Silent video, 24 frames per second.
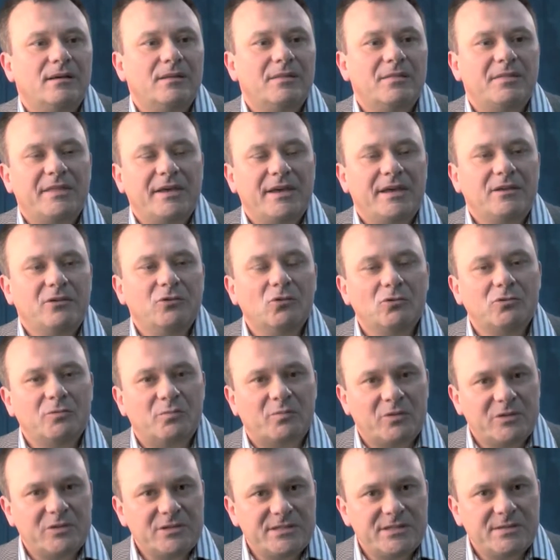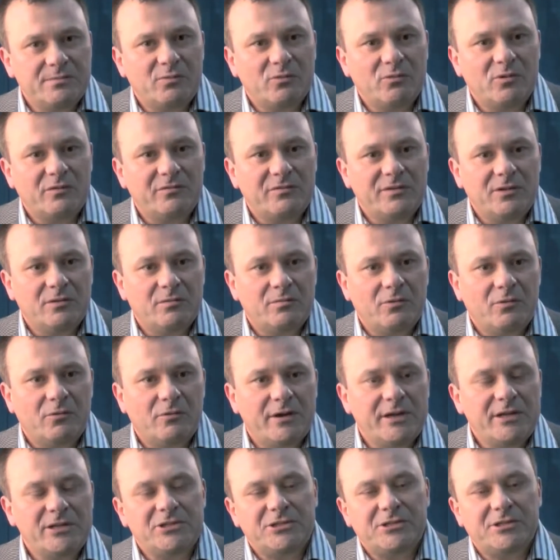They know the principle of the
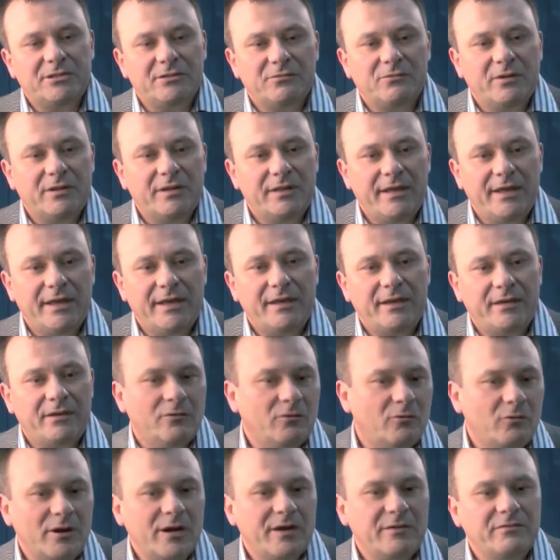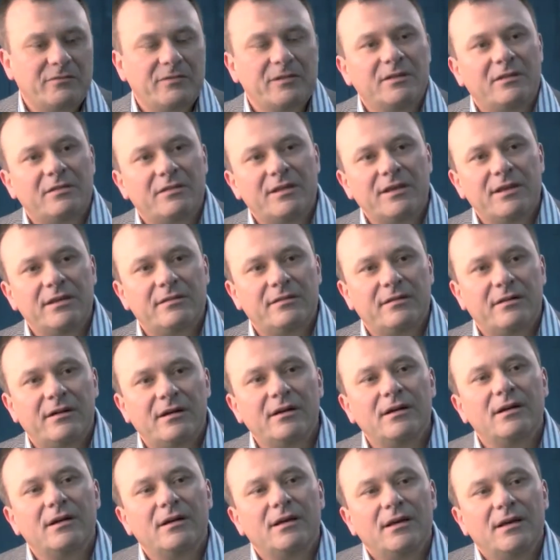operation when they arrive in theater,
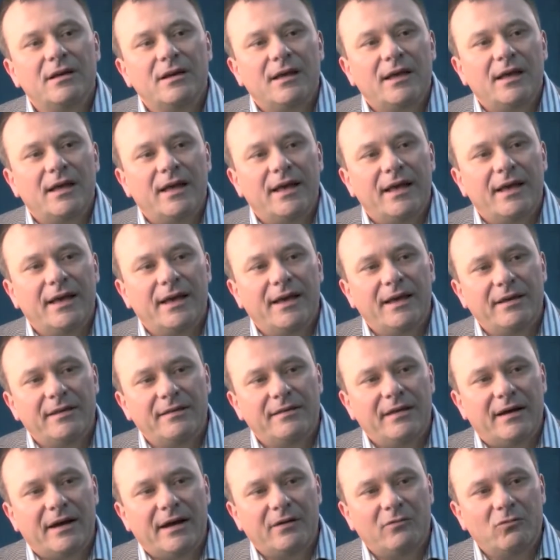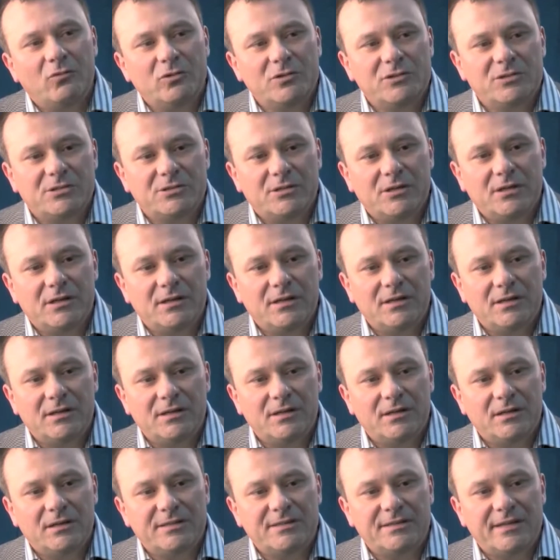and I would
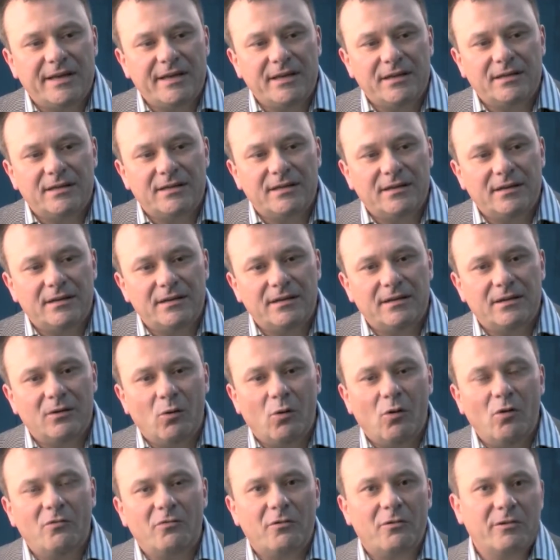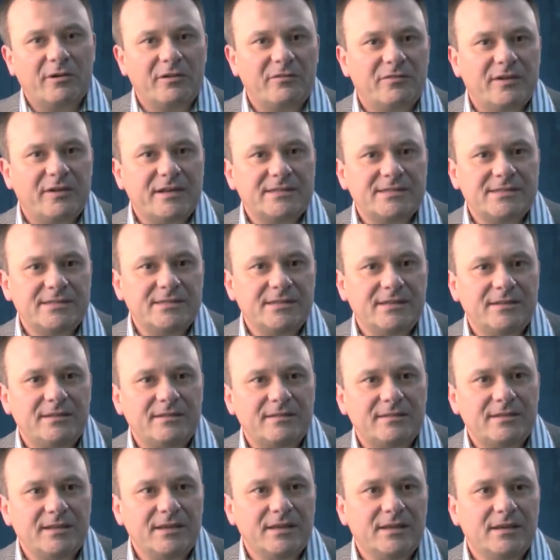take over if I see
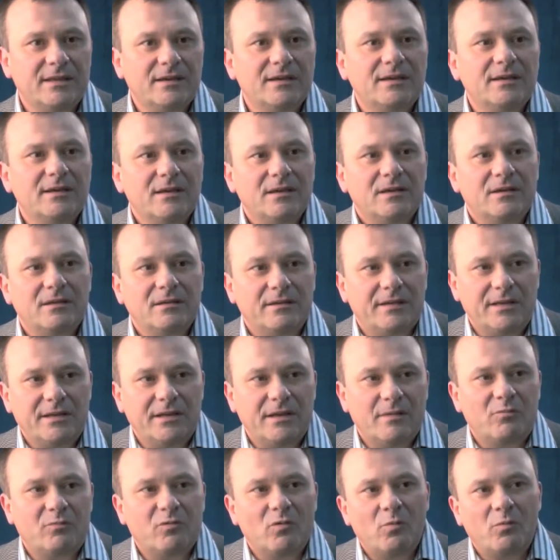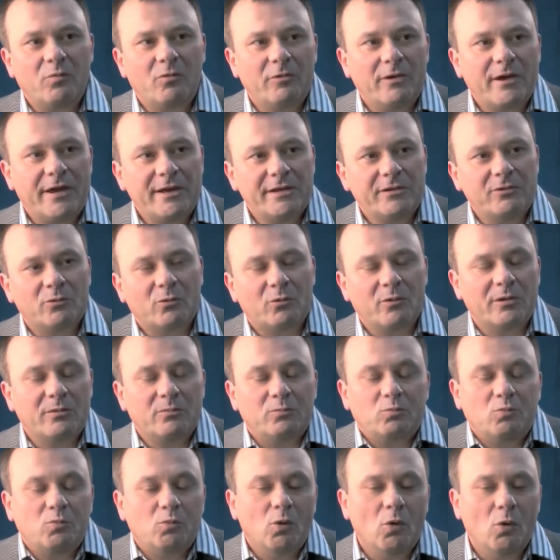anything inappropriate
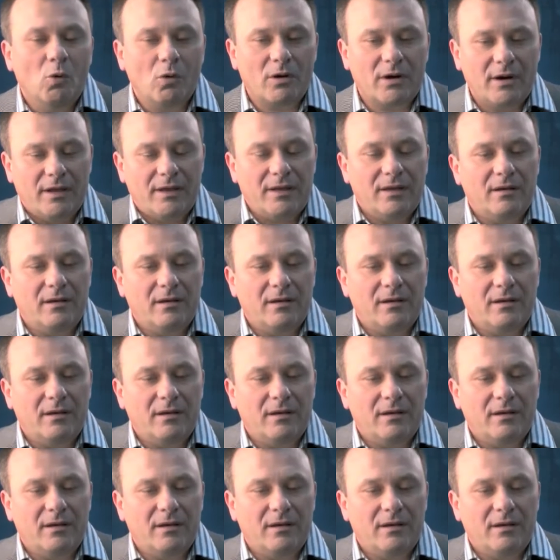or